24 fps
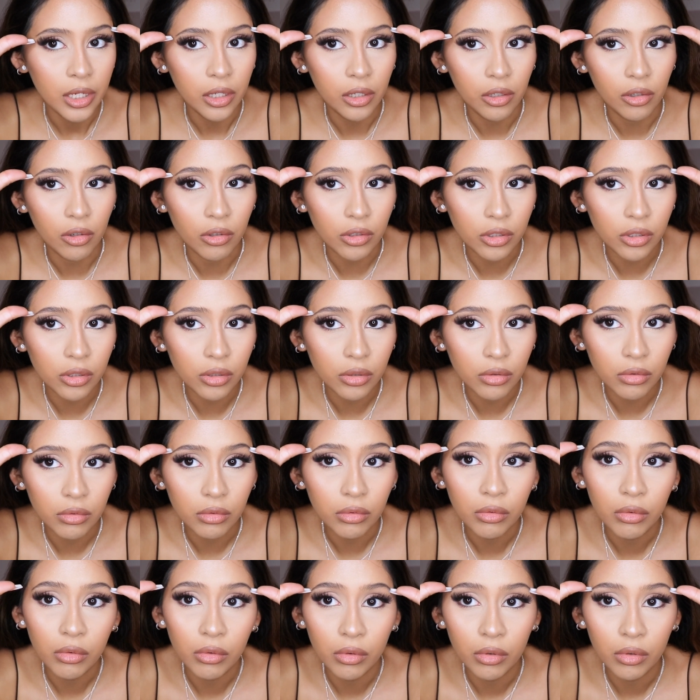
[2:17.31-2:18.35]
and also
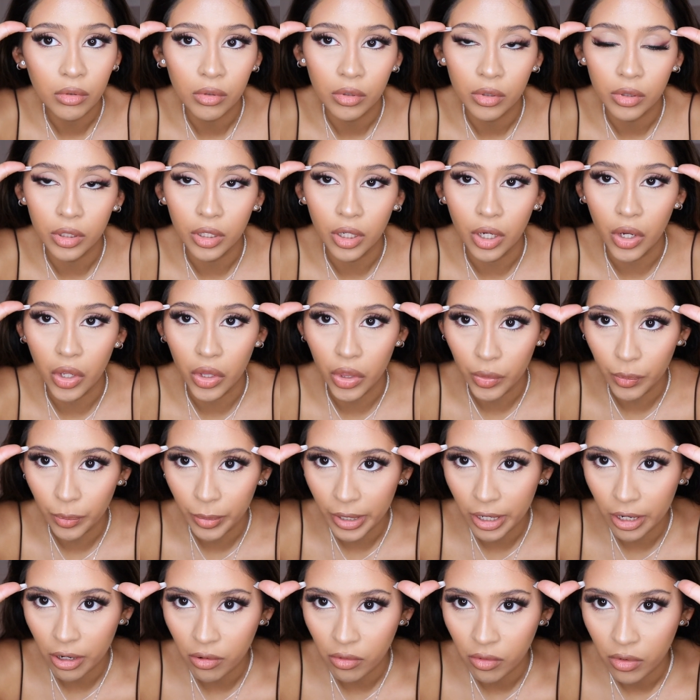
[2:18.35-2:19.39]
the other
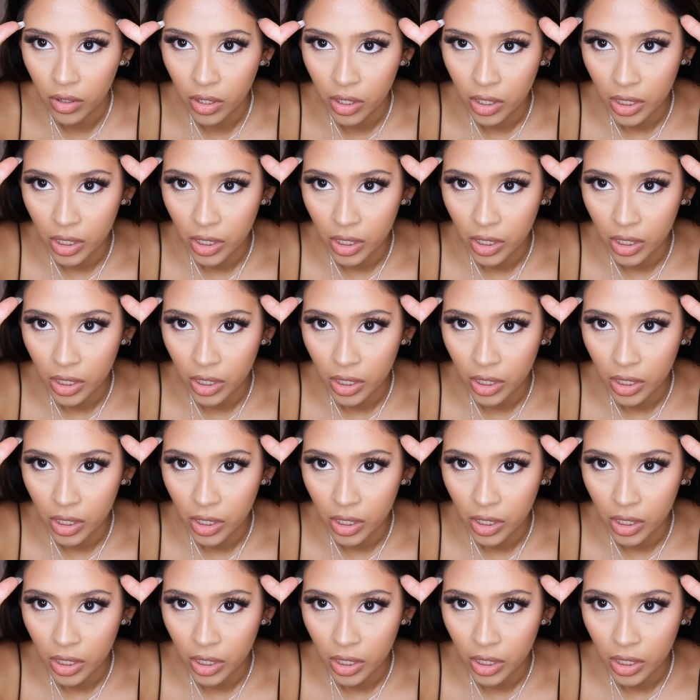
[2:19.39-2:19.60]
brow